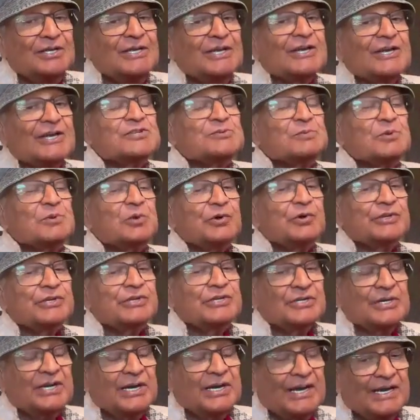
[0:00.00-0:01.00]

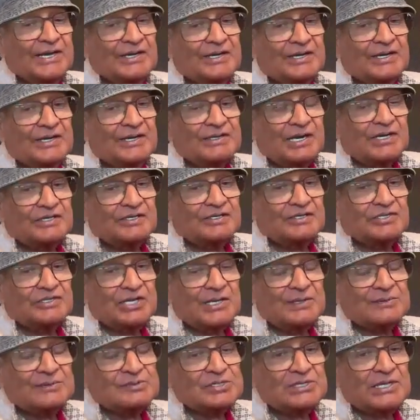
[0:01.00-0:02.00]
exploring higher
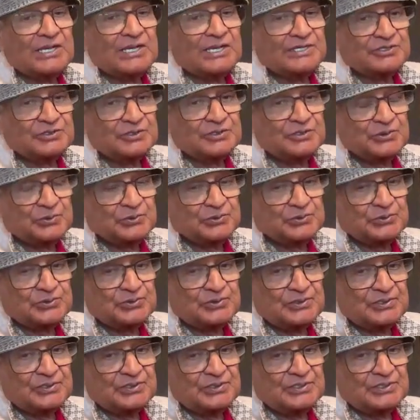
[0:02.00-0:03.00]
archetypes like truth,
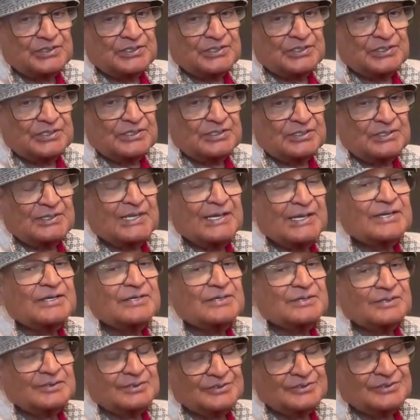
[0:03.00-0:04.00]

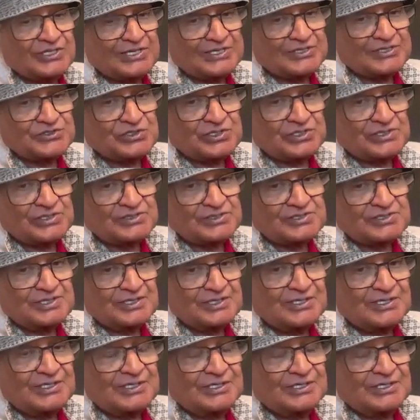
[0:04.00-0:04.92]
like justice.